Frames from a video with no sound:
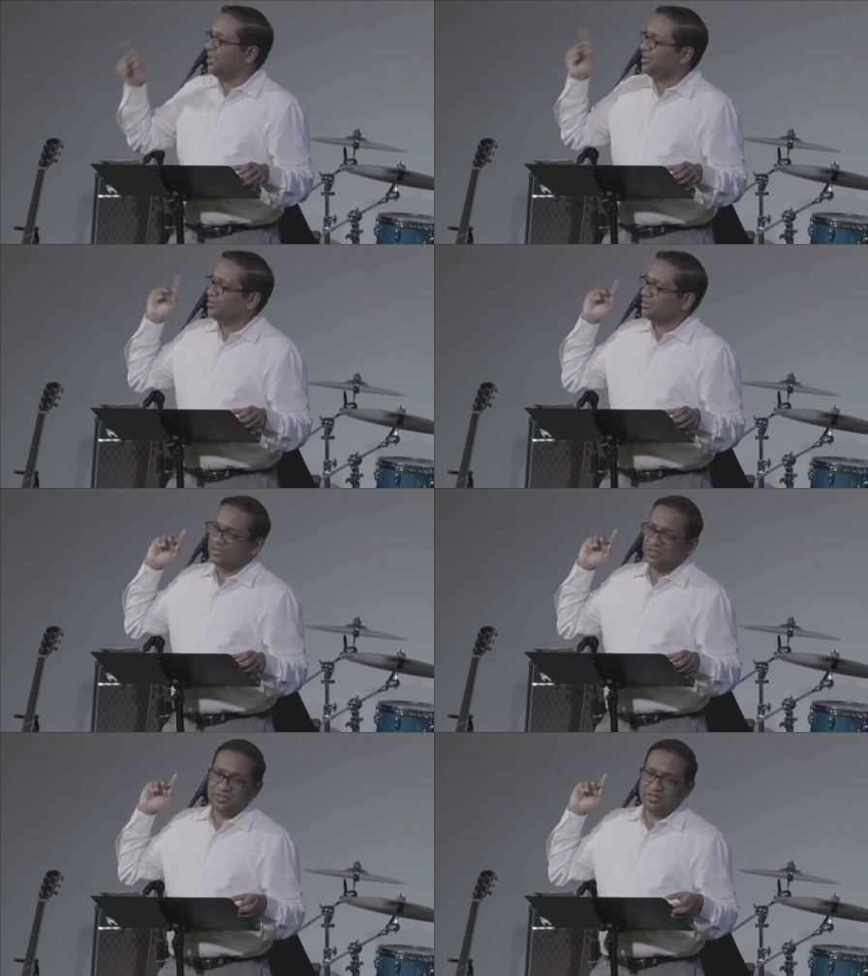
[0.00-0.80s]
He looks
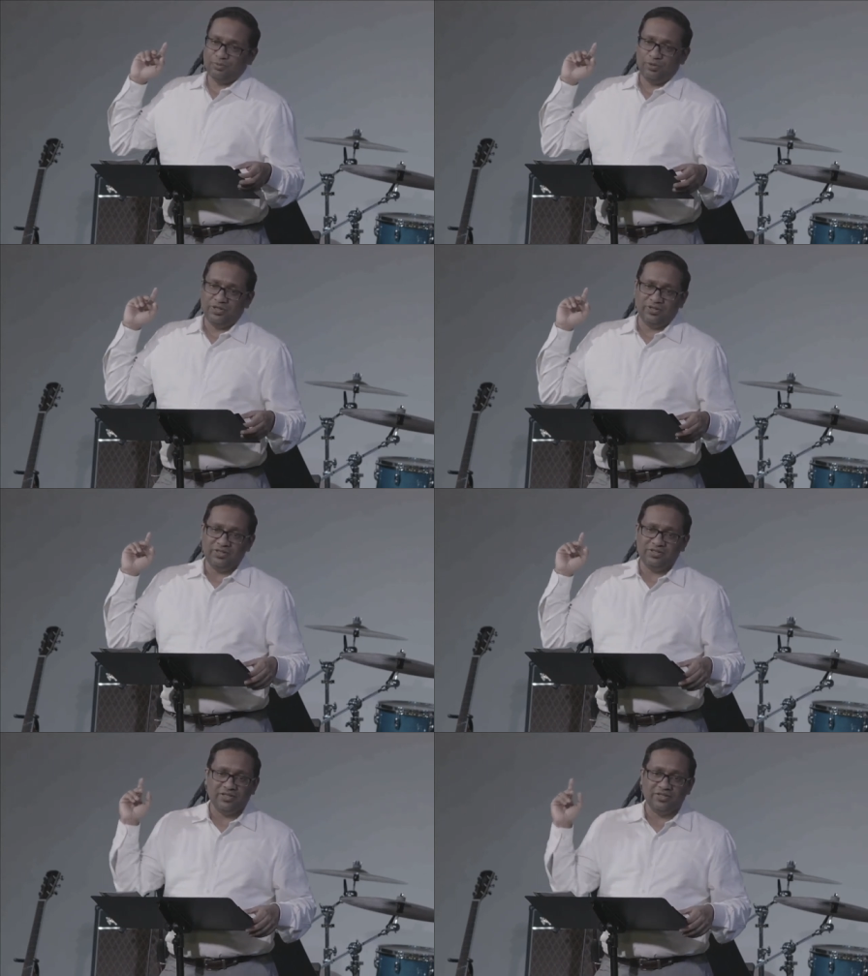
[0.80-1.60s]
at us this morning and
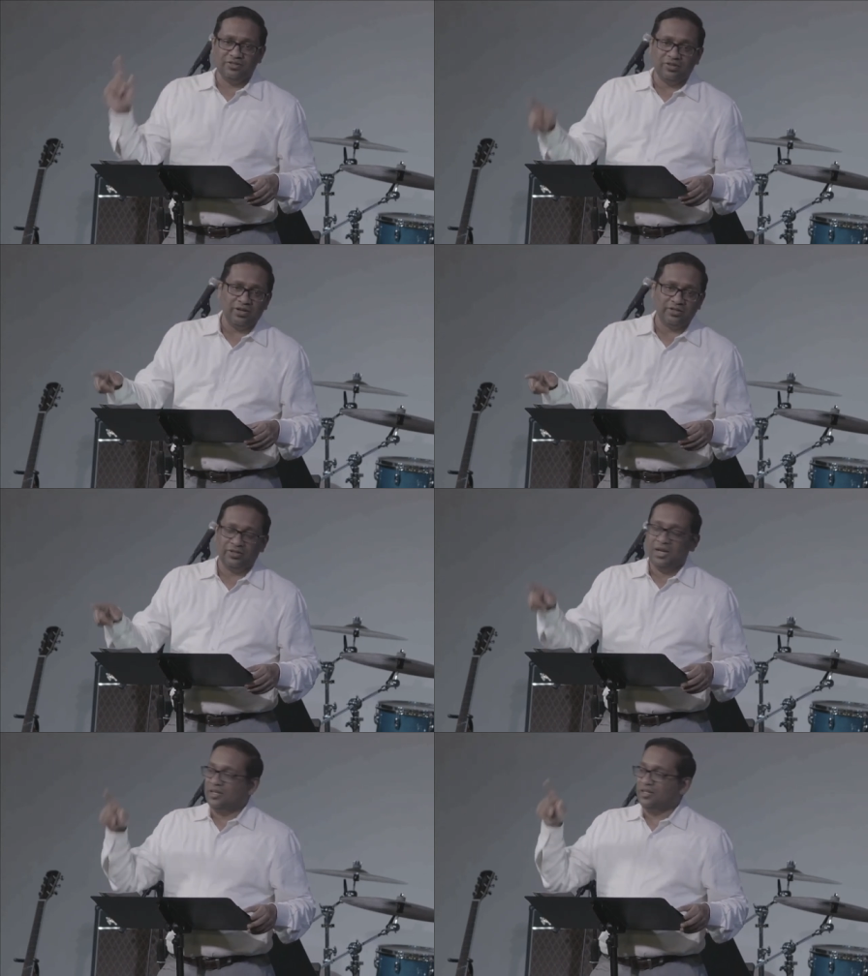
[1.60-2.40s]
He says,
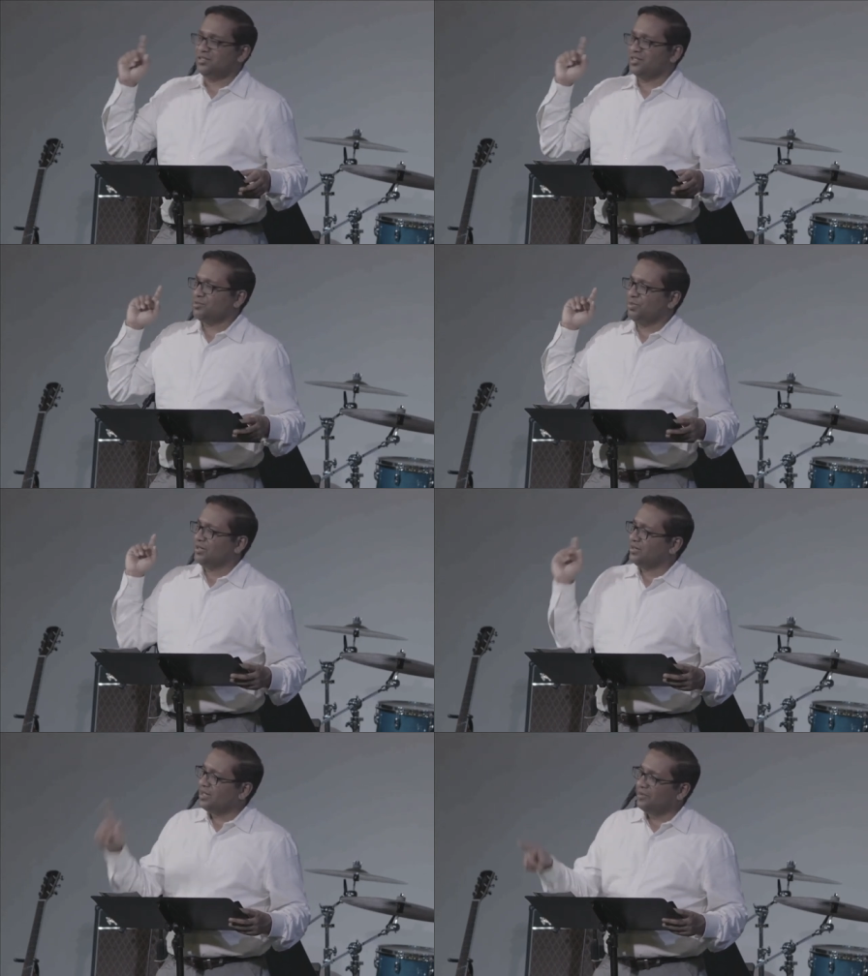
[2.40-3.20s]
Daughter. He says,
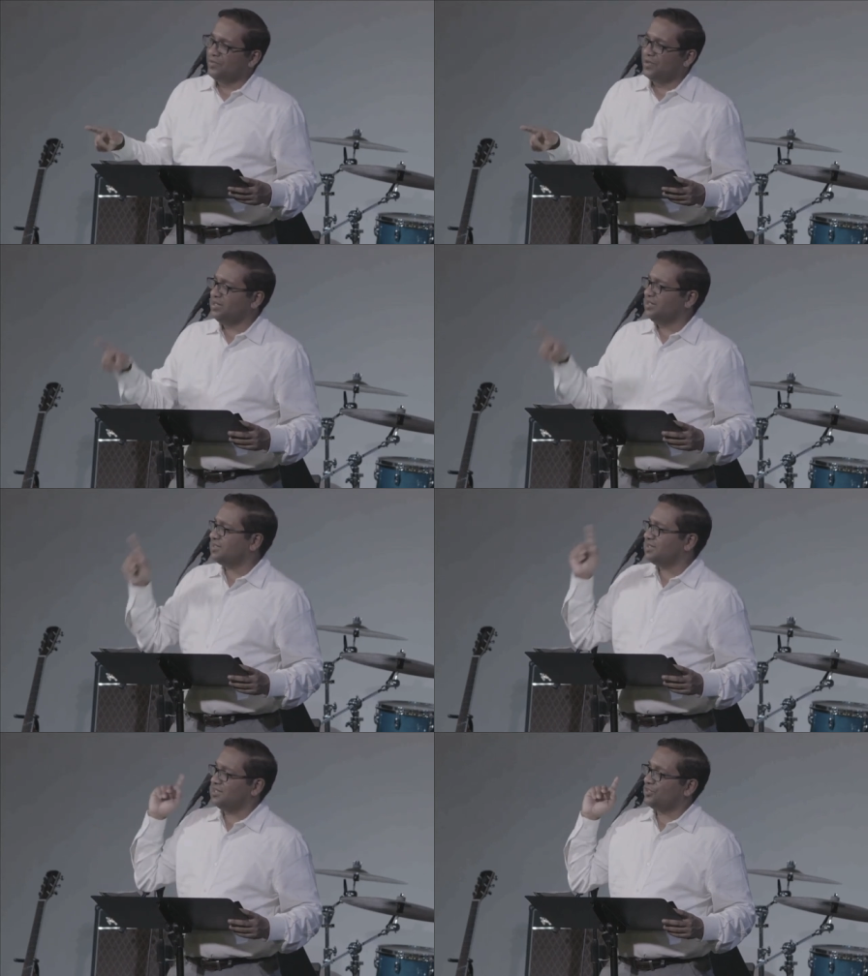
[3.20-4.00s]
Beloved. He
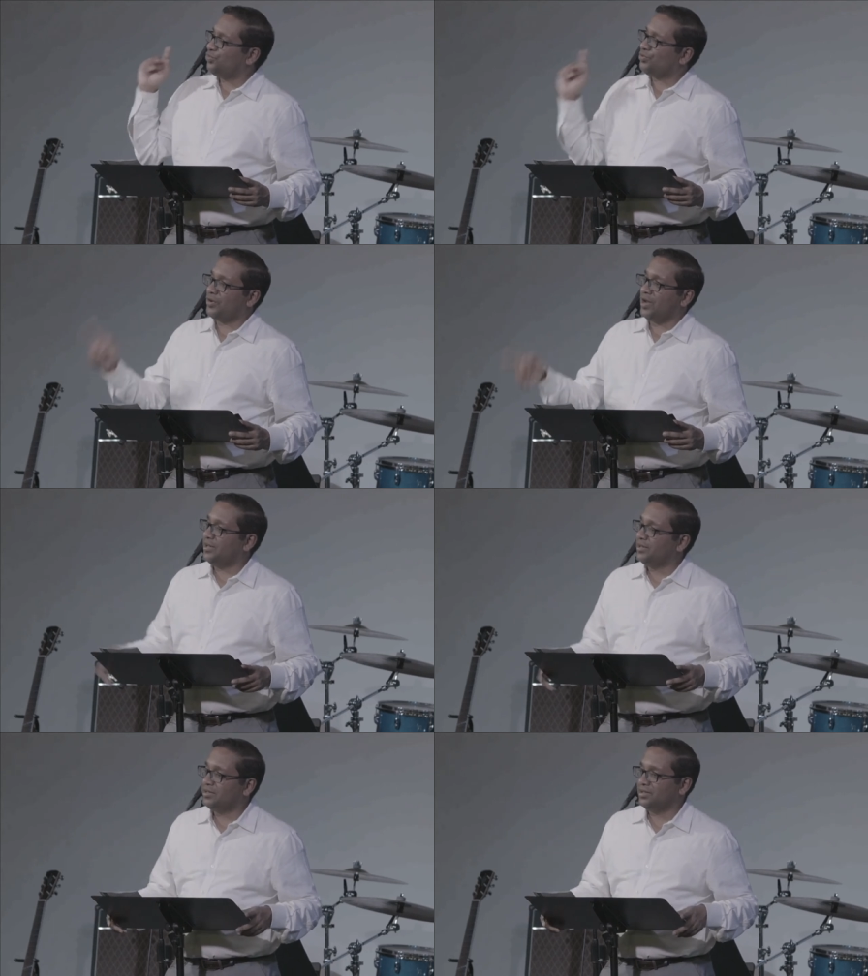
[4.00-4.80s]
says,
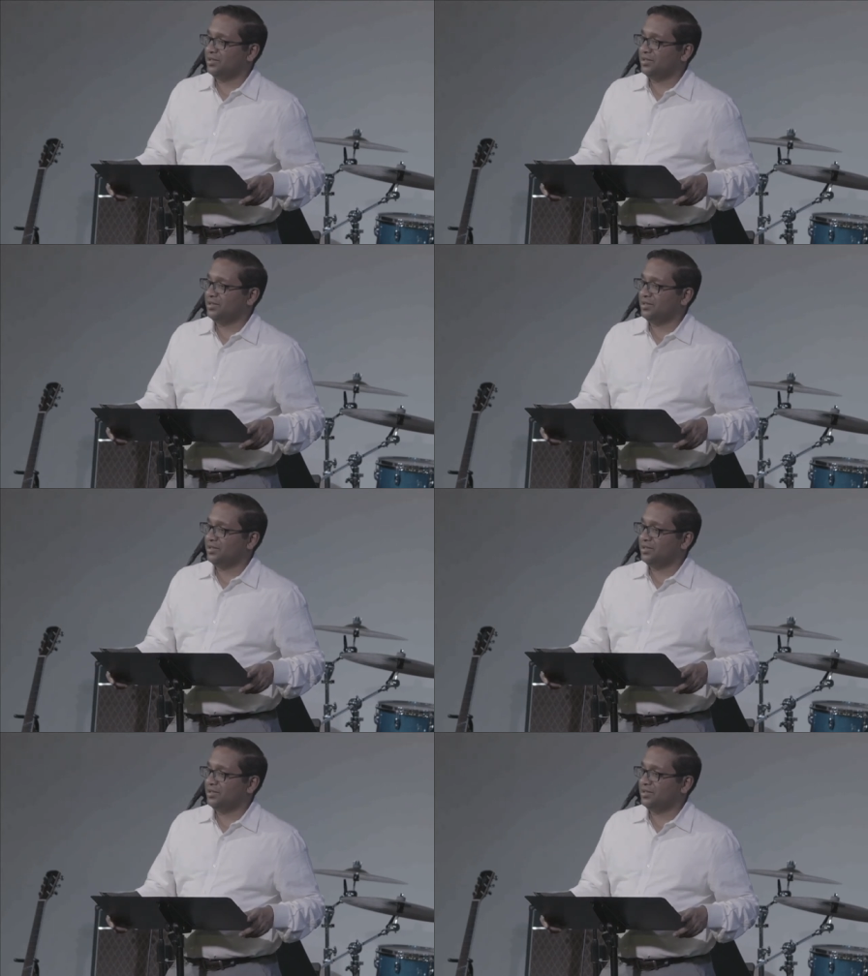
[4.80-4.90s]
Friend.